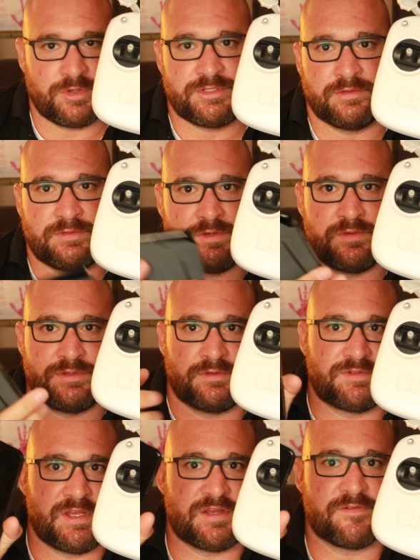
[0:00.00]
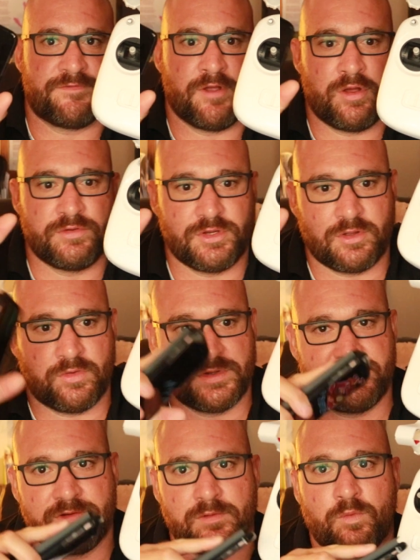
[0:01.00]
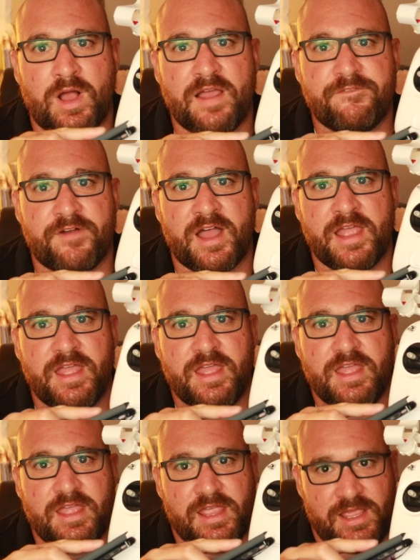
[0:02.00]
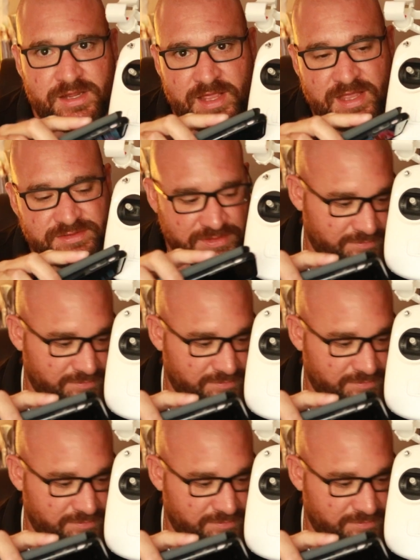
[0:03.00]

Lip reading: what you'll do is you'll take your phone, you go into your Wi-Fi, and it has